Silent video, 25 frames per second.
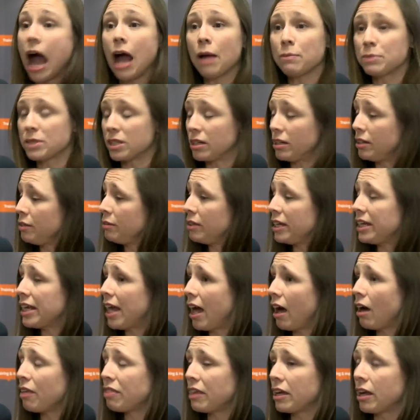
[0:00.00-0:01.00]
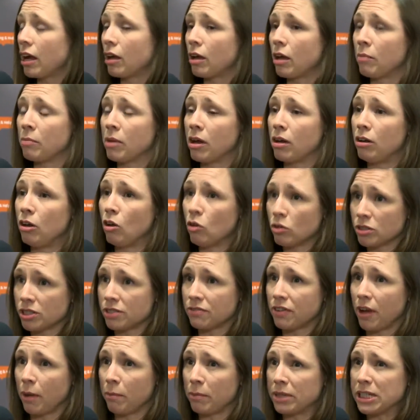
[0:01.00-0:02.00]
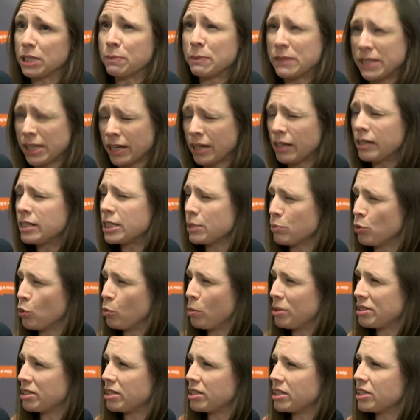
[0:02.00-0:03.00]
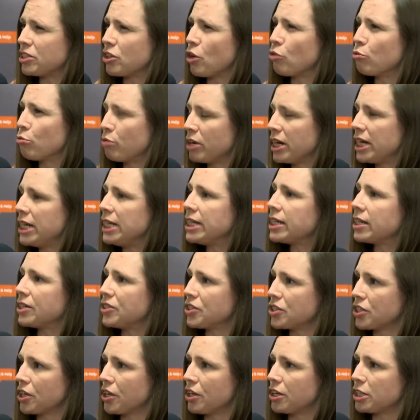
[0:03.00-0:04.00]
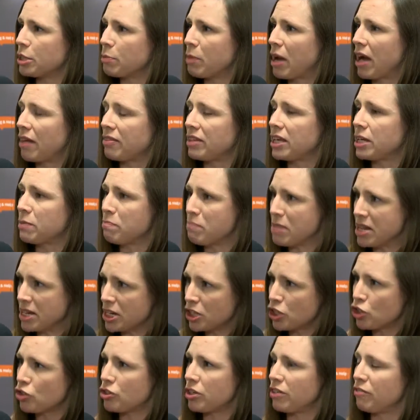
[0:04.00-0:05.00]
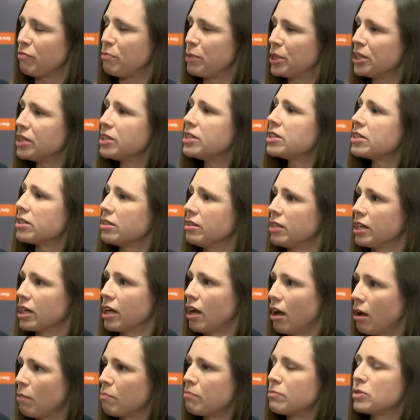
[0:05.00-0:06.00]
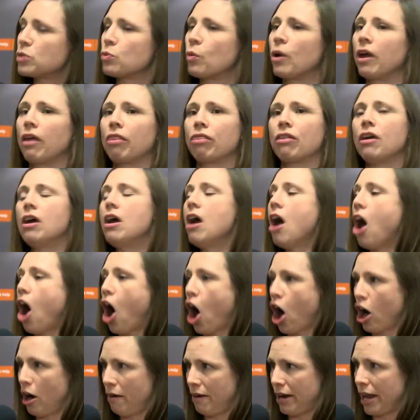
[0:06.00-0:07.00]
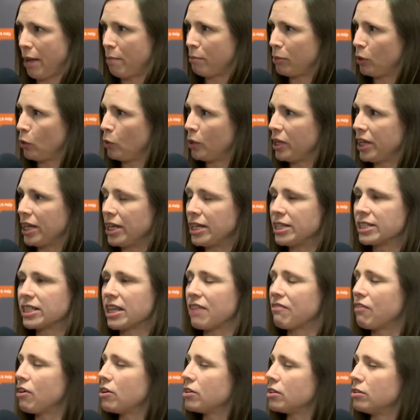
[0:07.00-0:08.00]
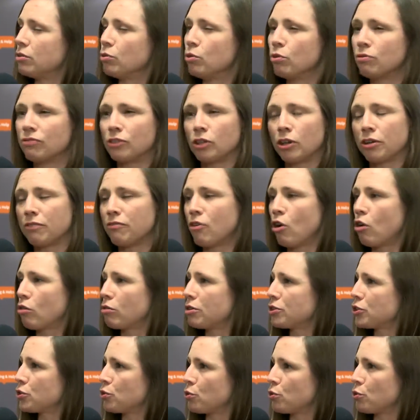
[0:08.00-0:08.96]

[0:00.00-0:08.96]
Absolutely, yeah. I think lots of companies, particularly small businesses, are really concerned about the administrative burden that comes with hiring employees. They've heard an awful lot of horror